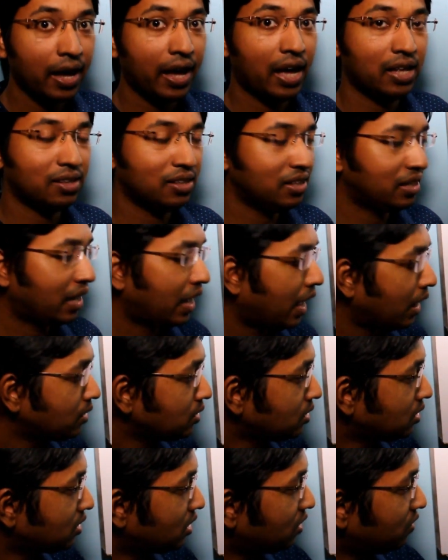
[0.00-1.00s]
And the
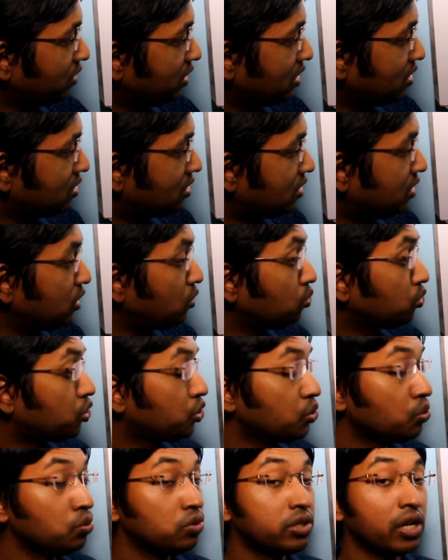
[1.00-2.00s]
answer is due
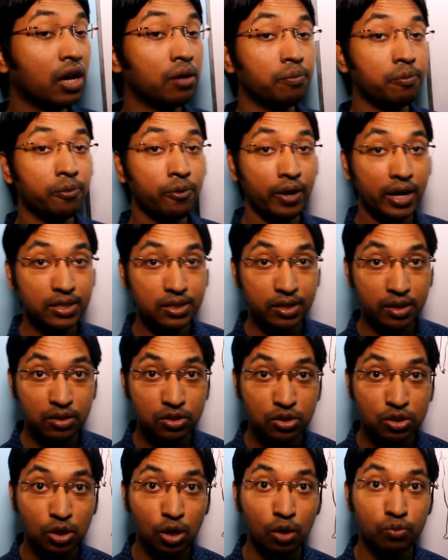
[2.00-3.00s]
to the
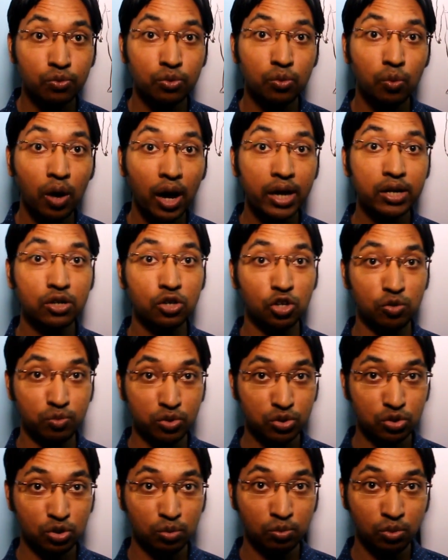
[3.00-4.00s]
presence of Y
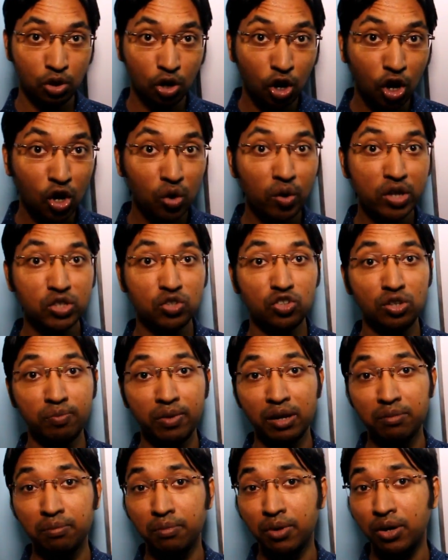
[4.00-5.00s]
chromosome. Always
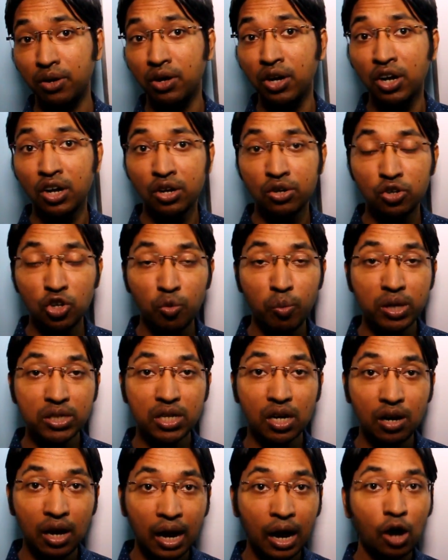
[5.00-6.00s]
remember, no
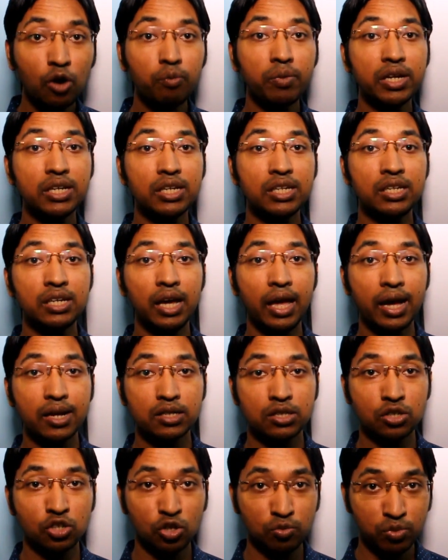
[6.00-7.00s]
matter how many
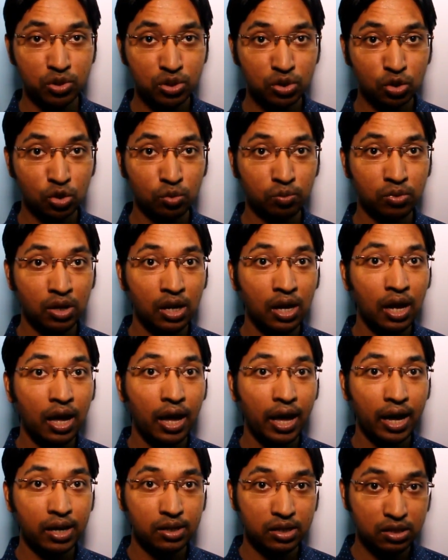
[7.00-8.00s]
X chromosome
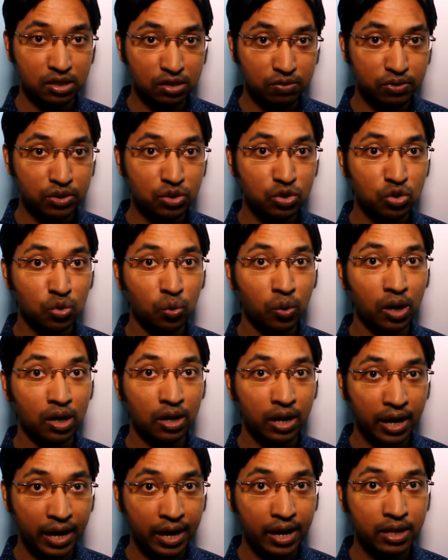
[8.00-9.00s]
an
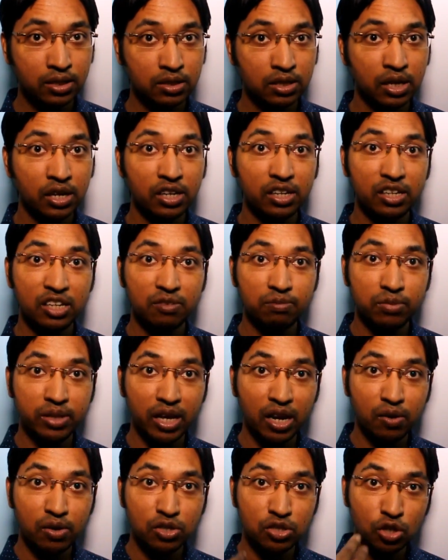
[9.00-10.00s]
individual has, if
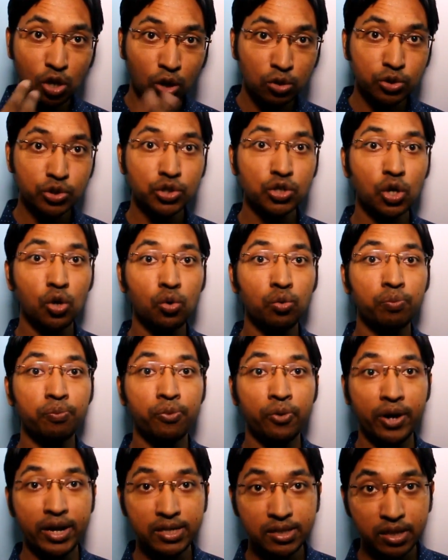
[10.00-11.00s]
there is also
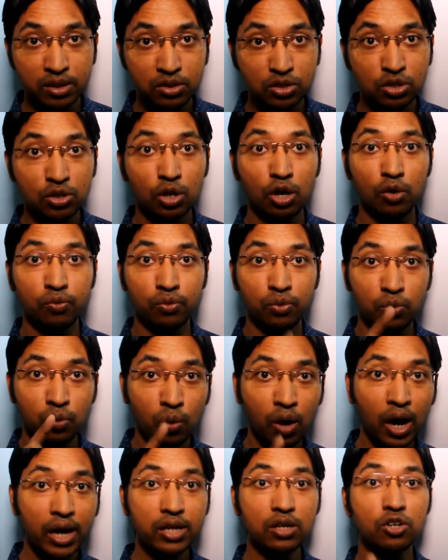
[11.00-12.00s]
presence of
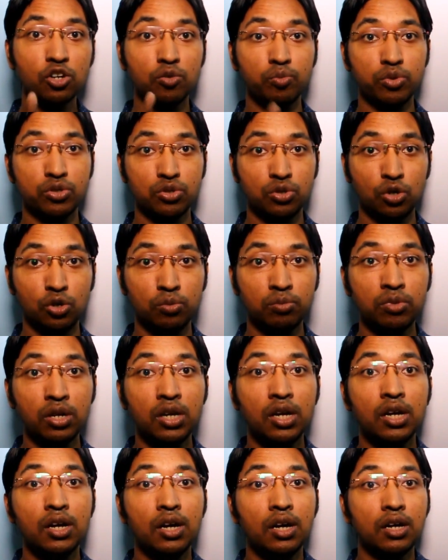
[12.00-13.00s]
Y chromosome,
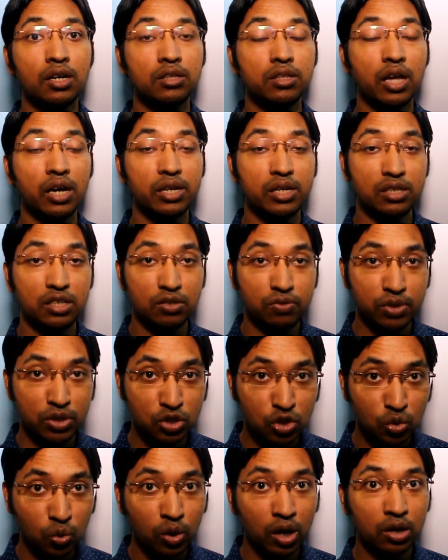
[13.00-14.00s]
the
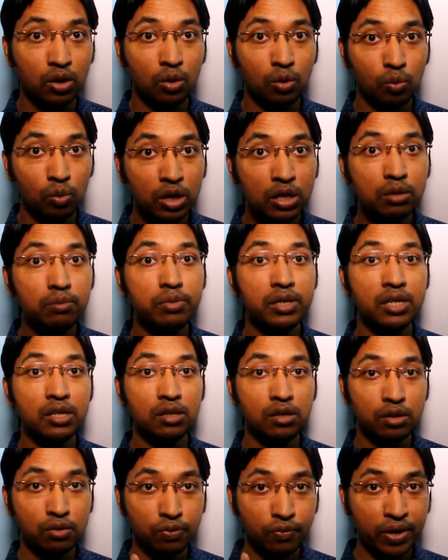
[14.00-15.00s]
individual will
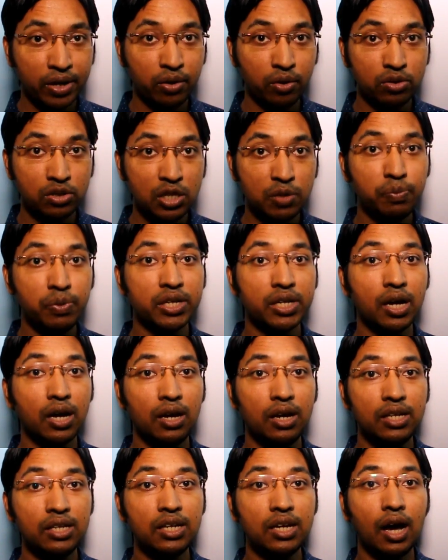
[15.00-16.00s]
be
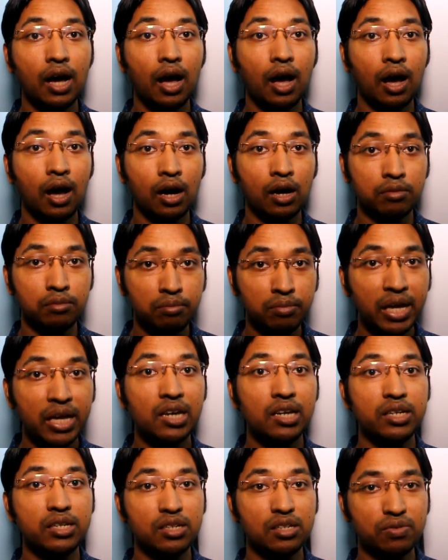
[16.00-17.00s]
phenotypically a
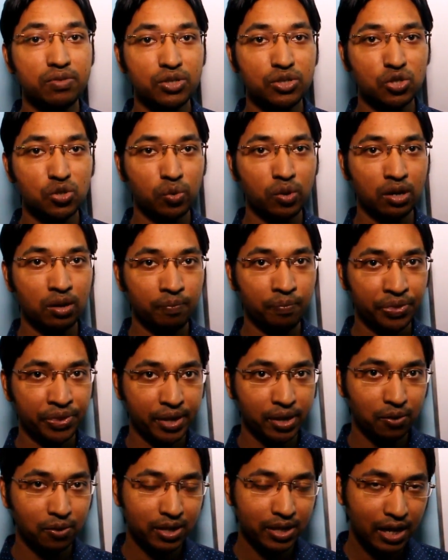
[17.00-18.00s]
male individual.
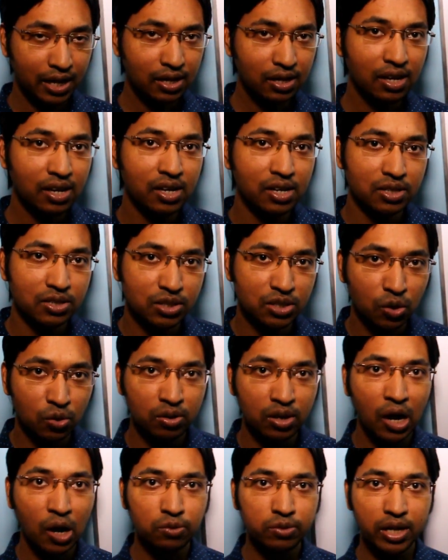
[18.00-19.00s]
Okay? So
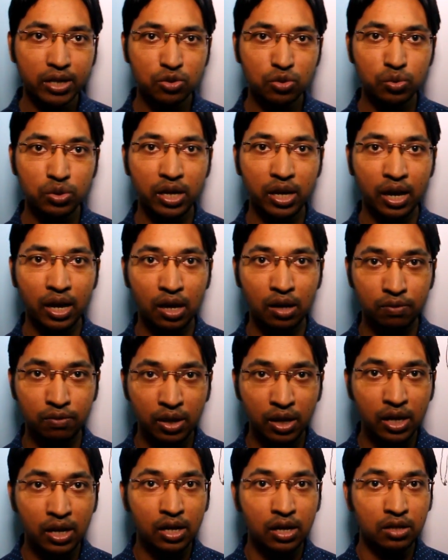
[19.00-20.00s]
now that we
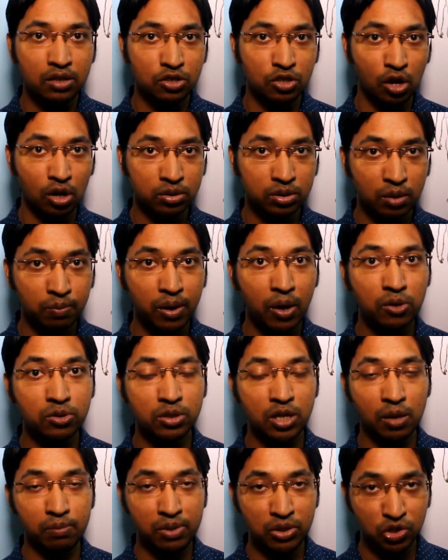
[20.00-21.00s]
have talked
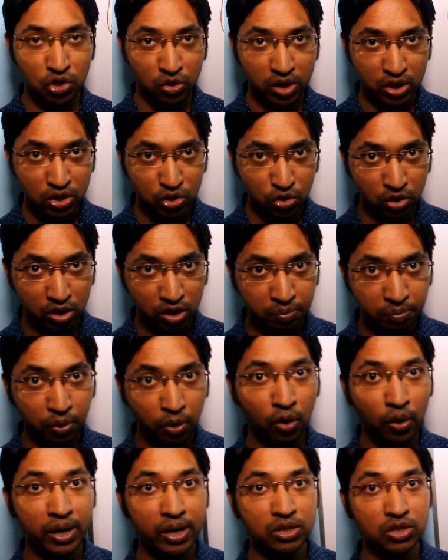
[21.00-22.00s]
about some introductory
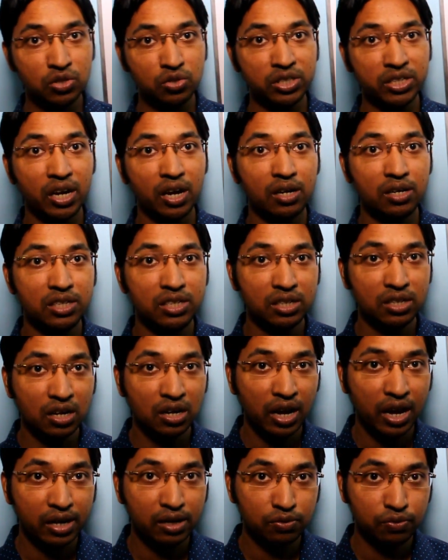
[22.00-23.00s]
points regarding
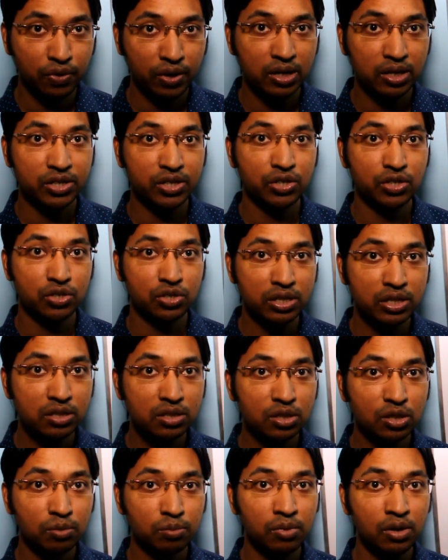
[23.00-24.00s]
Klinefelter
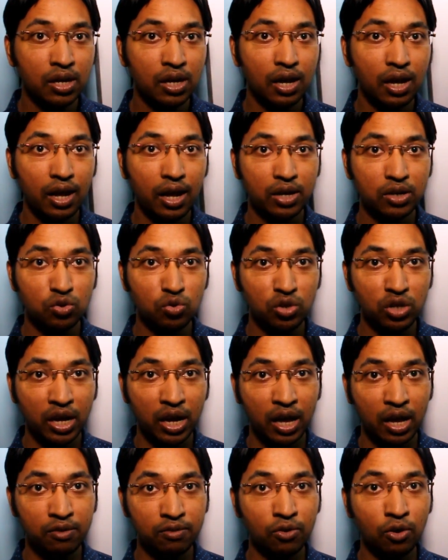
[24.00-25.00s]
syndrome and we
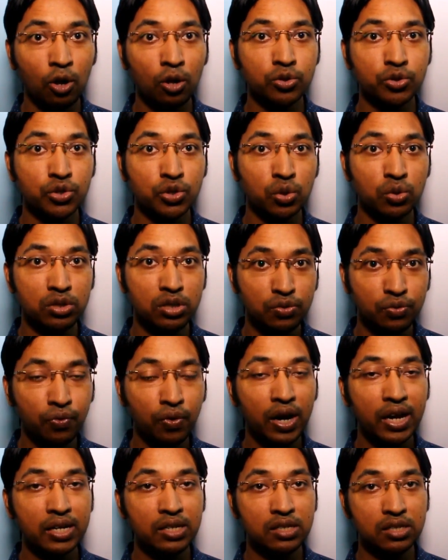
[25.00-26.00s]
have also
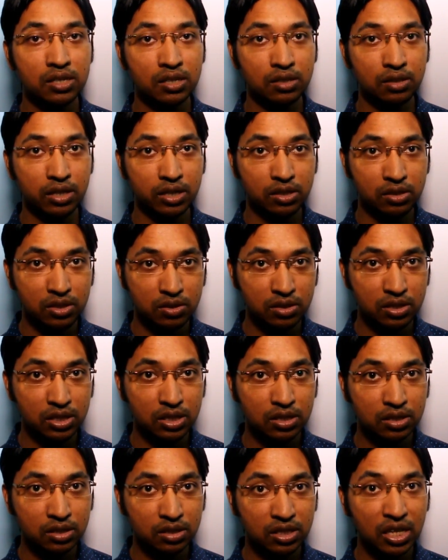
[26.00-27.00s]
defined the
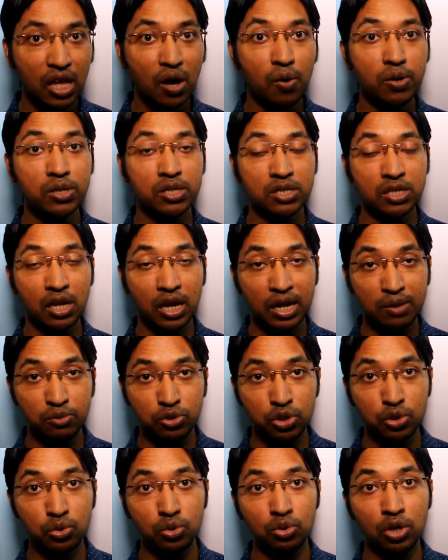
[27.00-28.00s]
disease, now it's
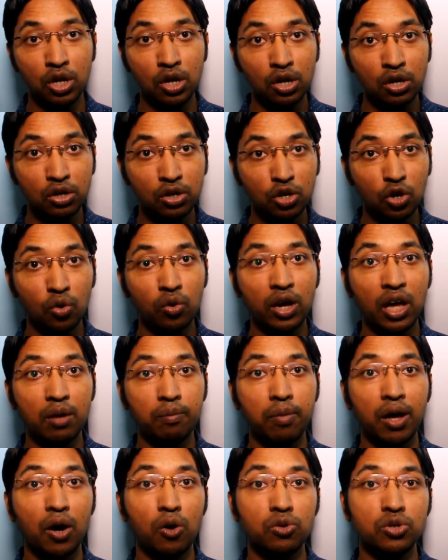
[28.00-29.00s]
time to know
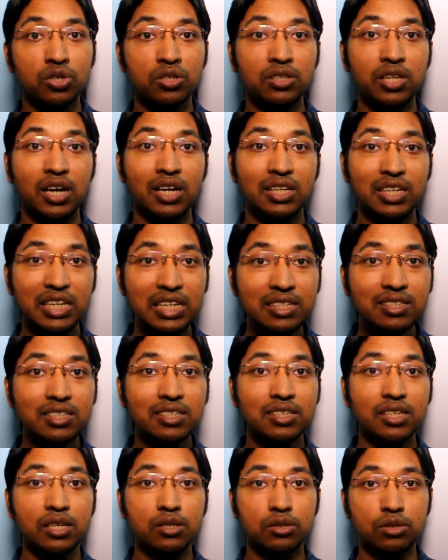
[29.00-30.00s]
about the
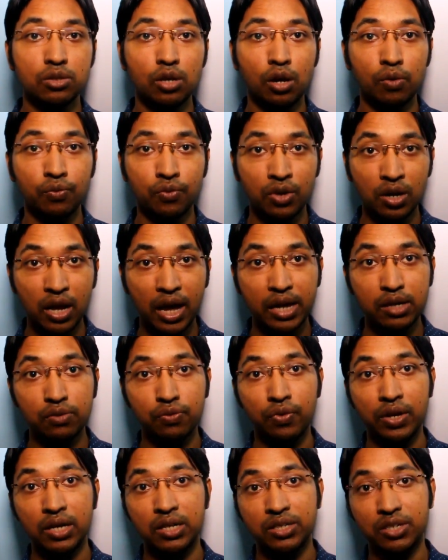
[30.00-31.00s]
incidence of
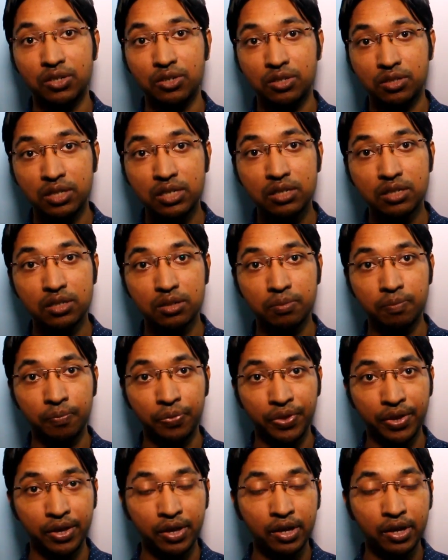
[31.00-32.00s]
Klinefelter syndrome.